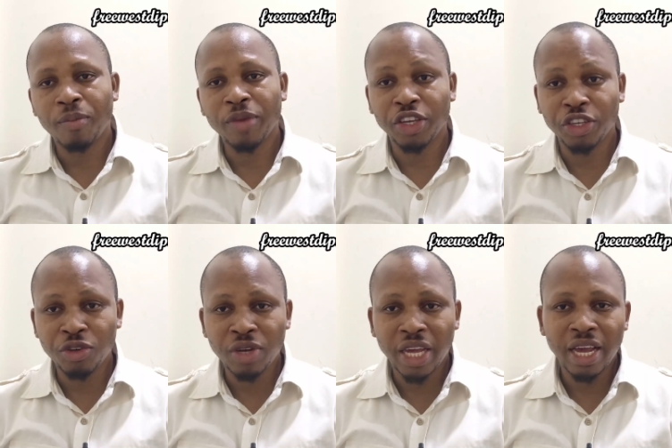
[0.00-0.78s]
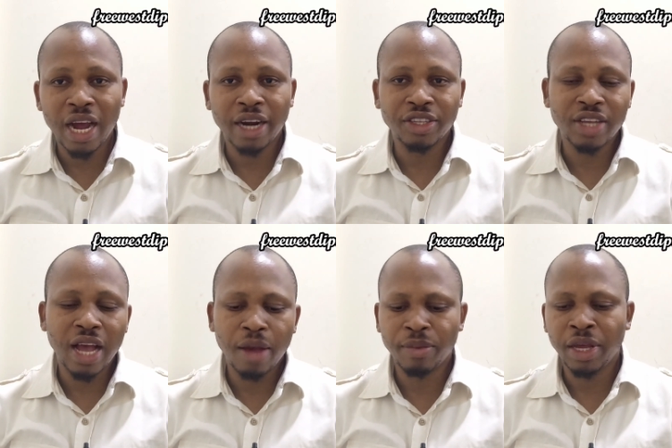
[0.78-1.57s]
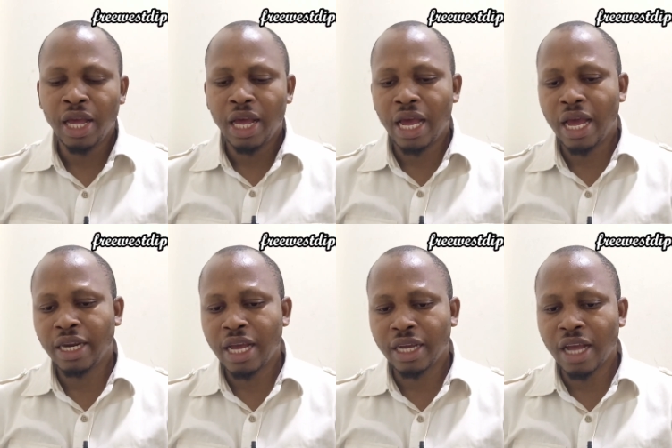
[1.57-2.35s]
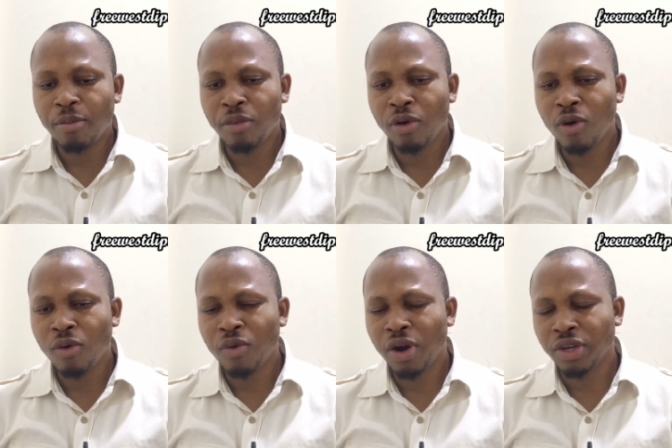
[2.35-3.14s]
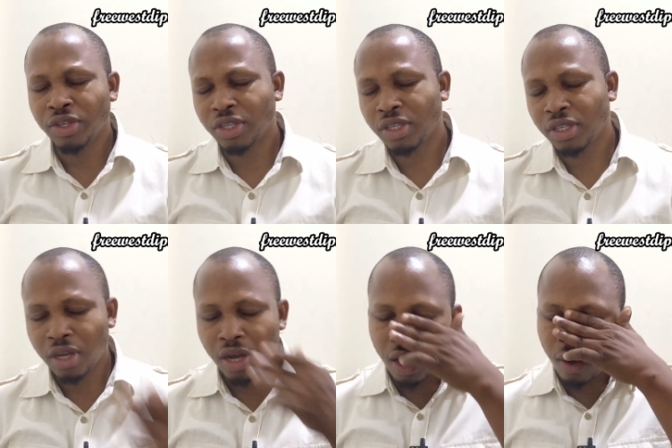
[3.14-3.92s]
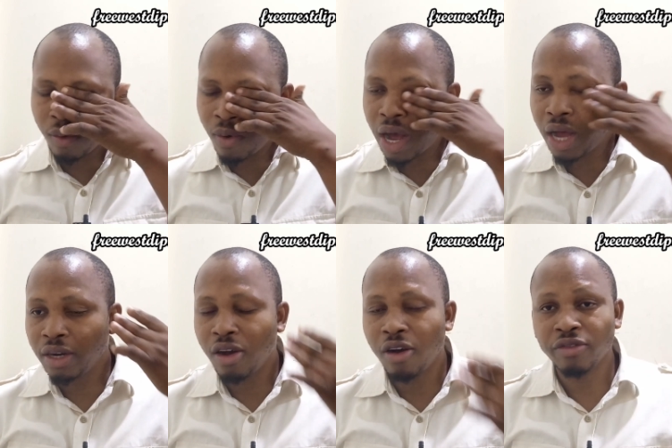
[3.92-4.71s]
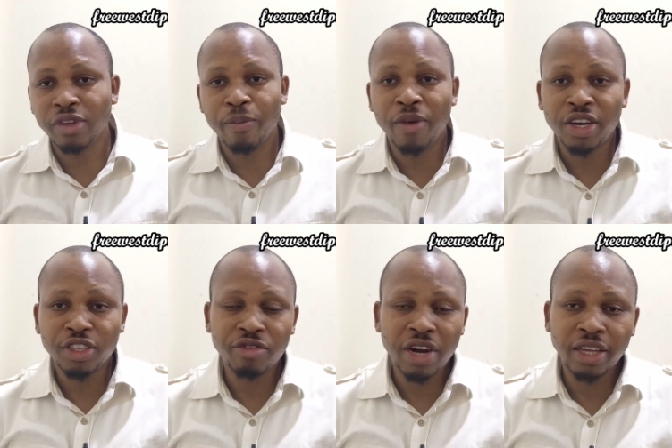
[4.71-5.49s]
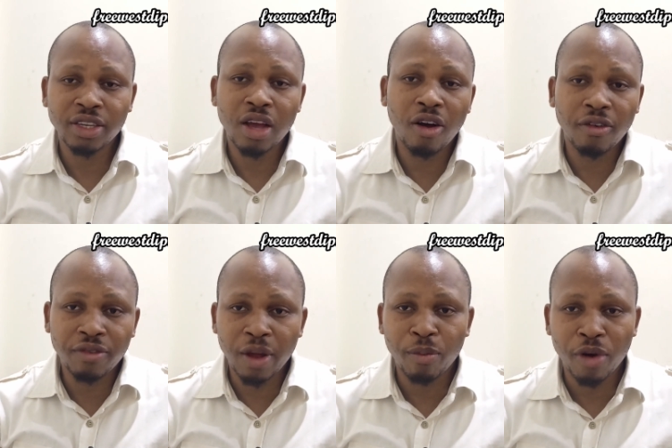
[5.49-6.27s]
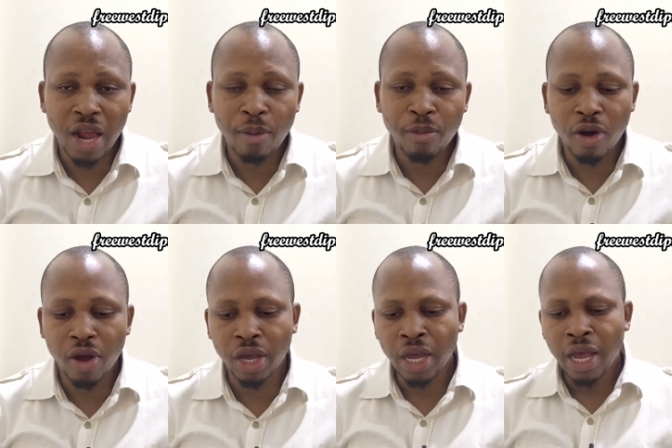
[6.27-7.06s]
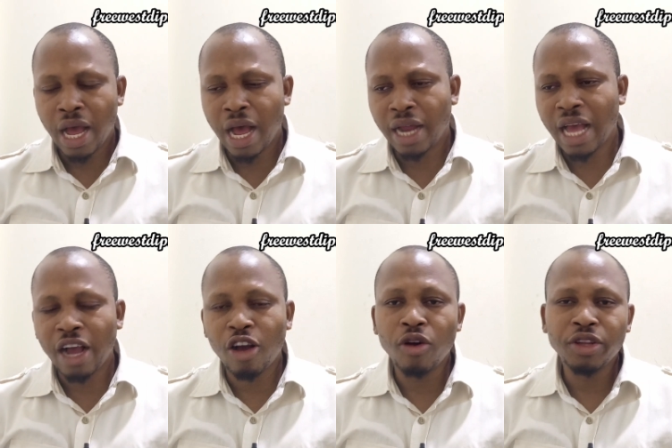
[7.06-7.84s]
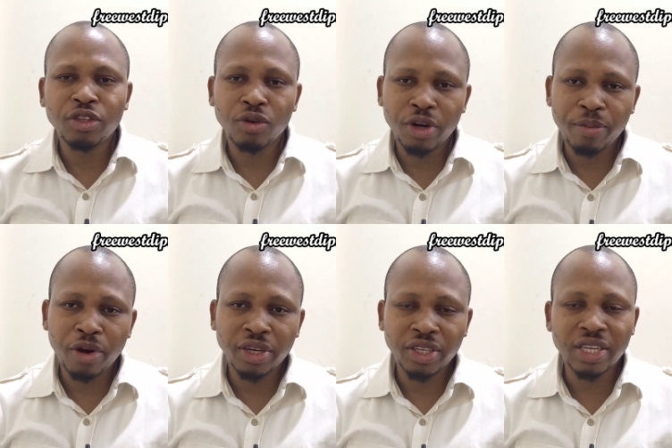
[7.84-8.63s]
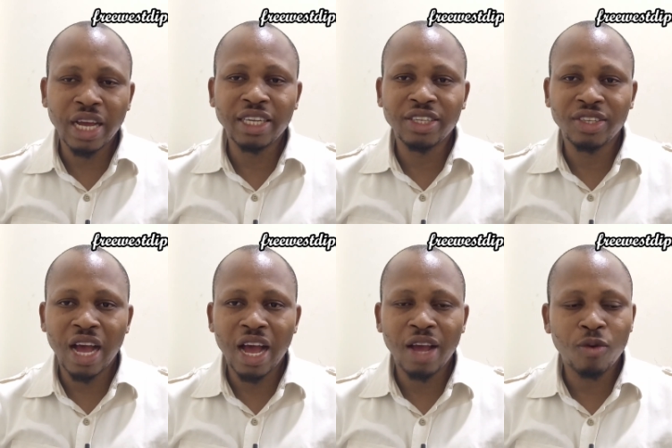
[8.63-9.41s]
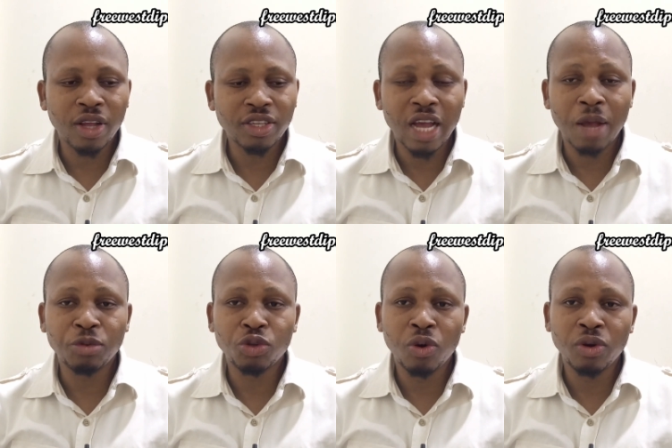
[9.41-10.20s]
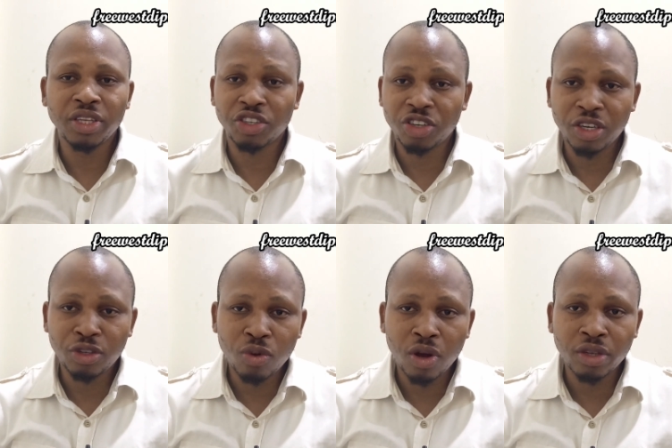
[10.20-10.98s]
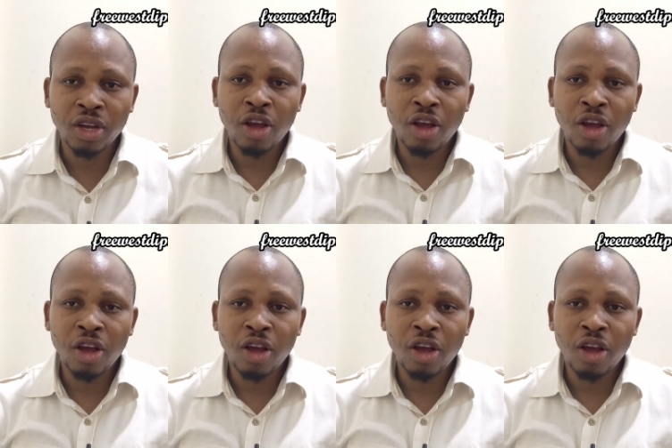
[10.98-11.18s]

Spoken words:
in UK at the time. And Gambo was one of the best friends of Burna Boy, and according to a report, they said this guy one time sold his wristwatch